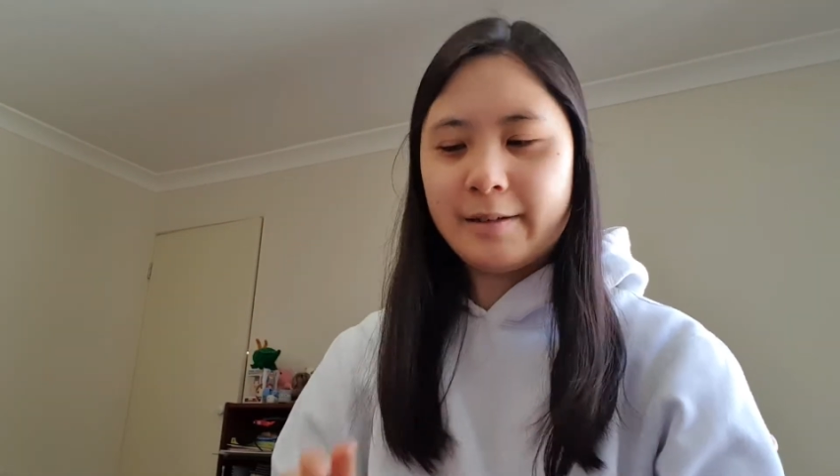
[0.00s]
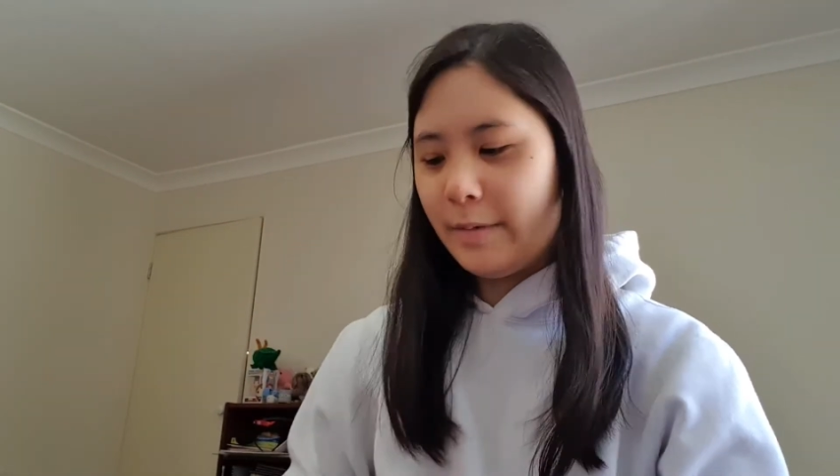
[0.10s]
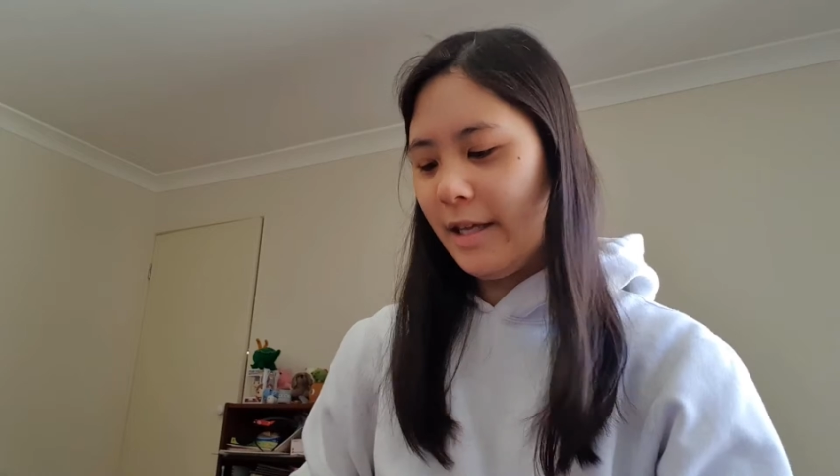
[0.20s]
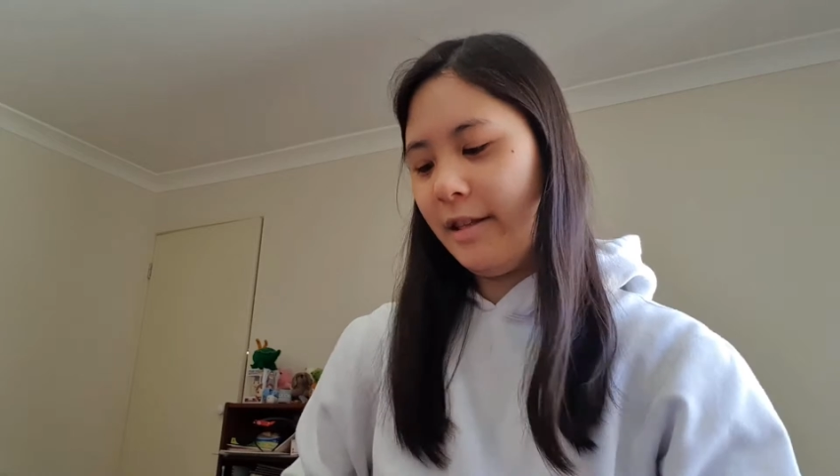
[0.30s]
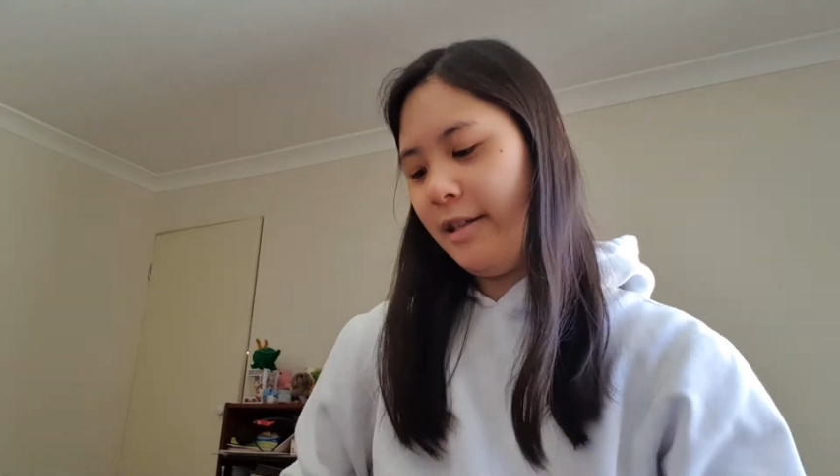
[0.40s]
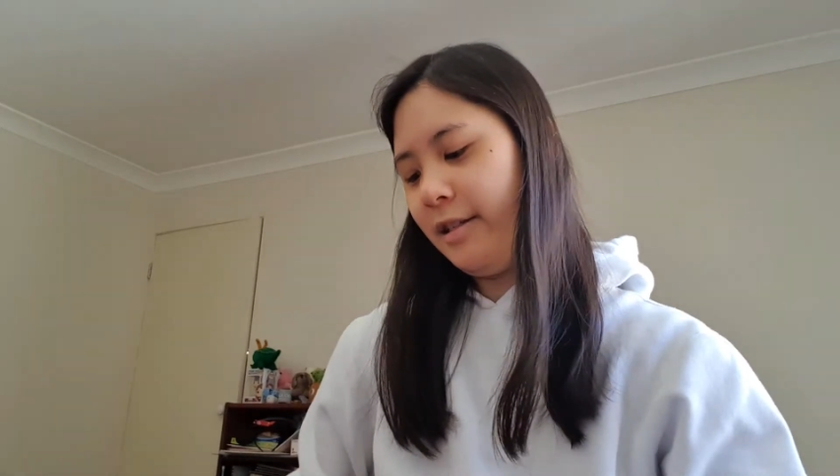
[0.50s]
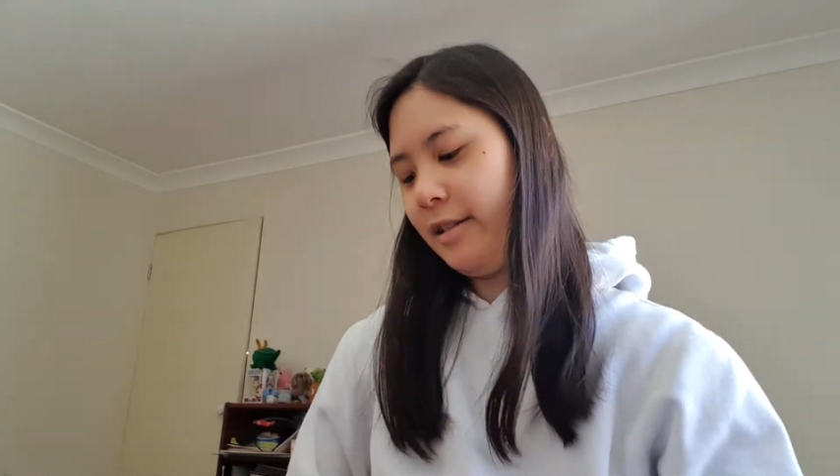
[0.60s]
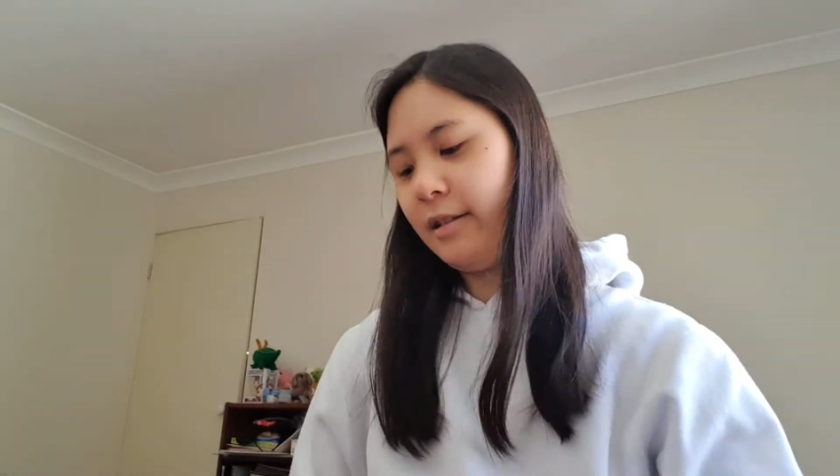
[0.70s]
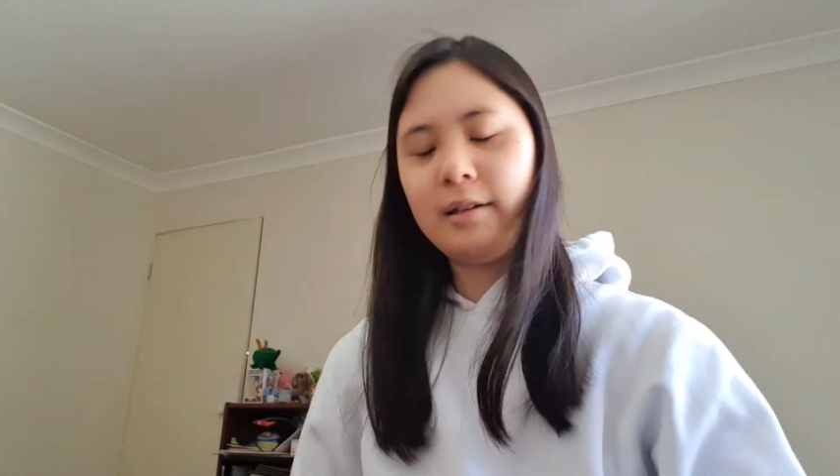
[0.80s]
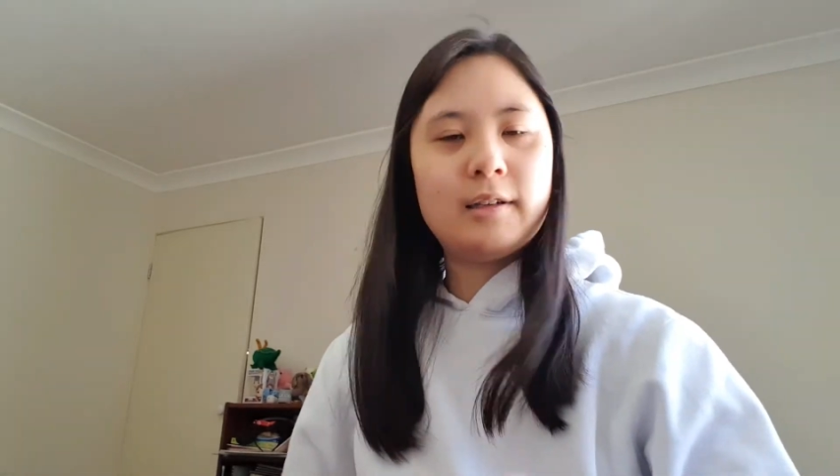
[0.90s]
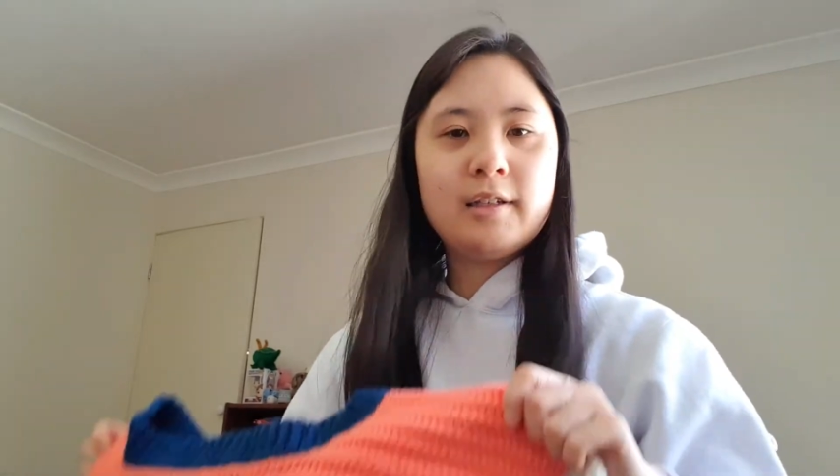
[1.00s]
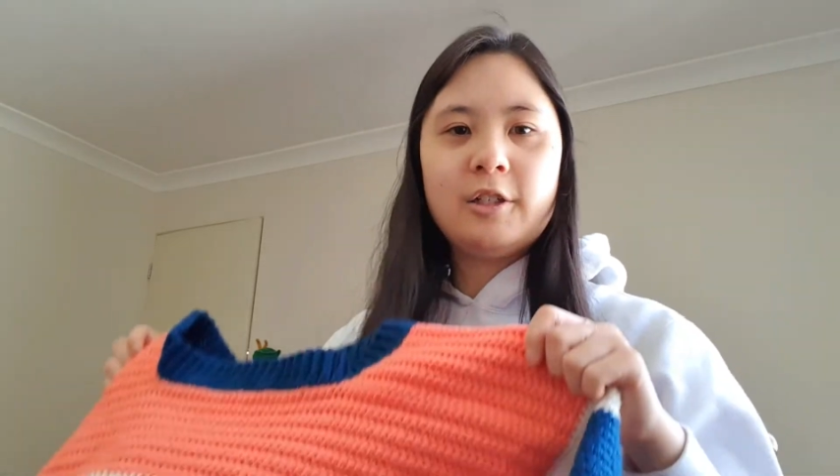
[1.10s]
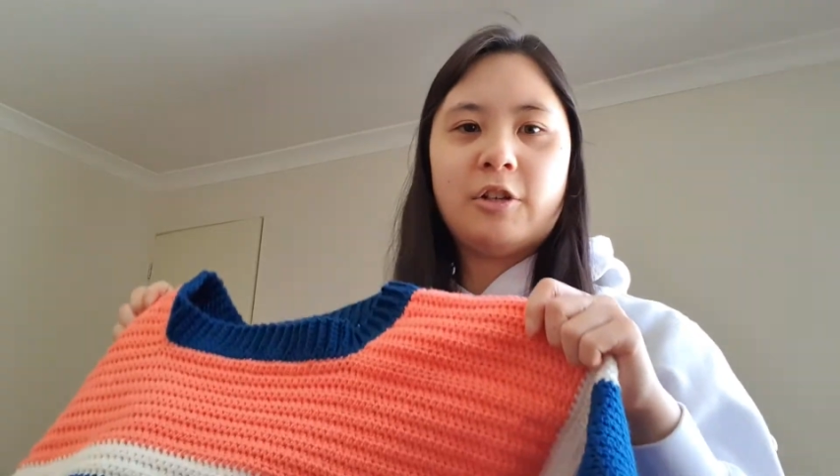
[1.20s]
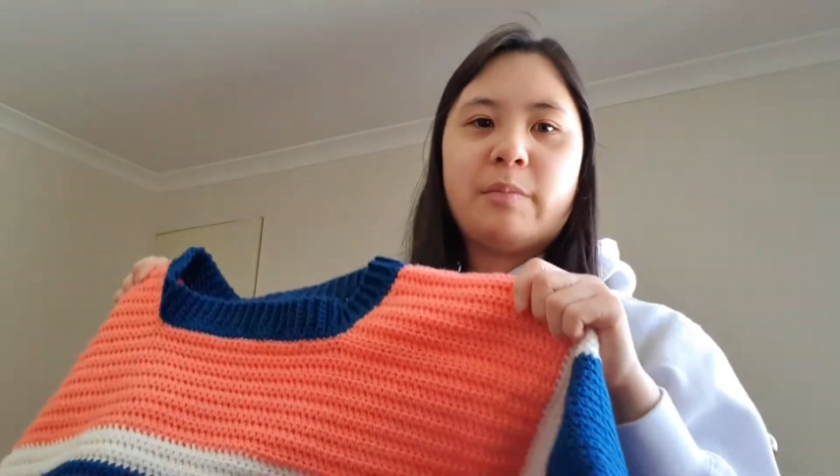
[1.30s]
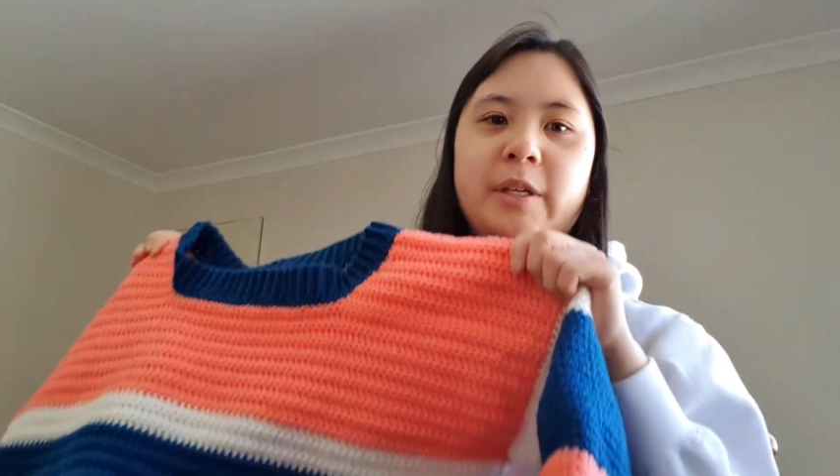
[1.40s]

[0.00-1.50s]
make this jumper